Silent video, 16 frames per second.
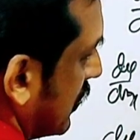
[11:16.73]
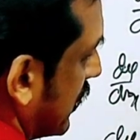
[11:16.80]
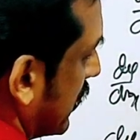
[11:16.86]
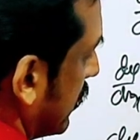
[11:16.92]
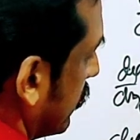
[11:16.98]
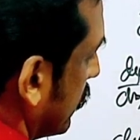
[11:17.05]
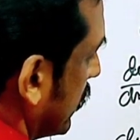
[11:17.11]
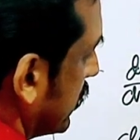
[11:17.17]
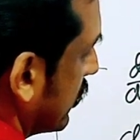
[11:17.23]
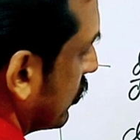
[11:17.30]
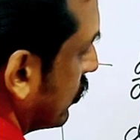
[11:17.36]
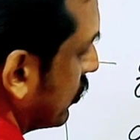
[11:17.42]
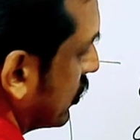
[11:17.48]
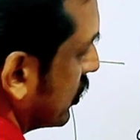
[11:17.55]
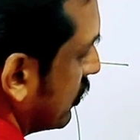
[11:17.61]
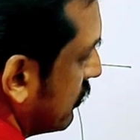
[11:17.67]
add over the
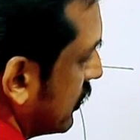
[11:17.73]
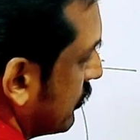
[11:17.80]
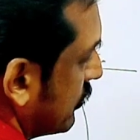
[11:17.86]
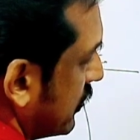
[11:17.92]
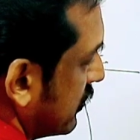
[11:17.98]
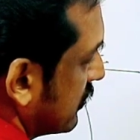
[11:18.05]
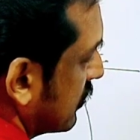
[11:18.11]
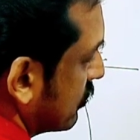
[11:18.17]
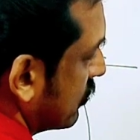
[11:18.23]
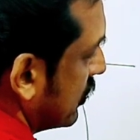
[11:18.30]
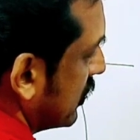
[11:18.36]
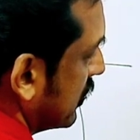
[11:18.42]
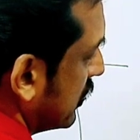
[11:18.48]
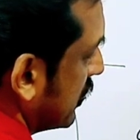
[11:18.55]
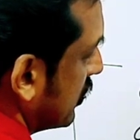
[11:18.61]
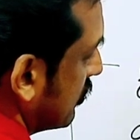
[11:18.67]
root of 1 minus x
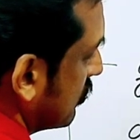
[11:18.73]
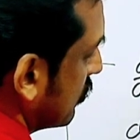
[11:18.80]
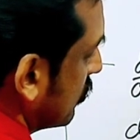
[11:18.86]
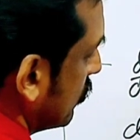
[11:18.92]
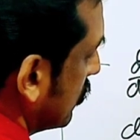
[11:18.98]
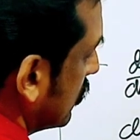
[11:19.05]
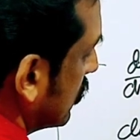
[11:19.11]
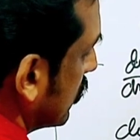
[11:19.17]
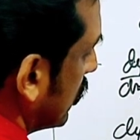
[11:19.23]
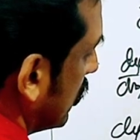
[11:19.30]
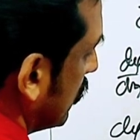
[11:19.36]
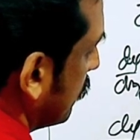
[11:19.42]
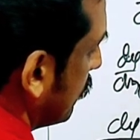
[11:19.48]
square, that is root of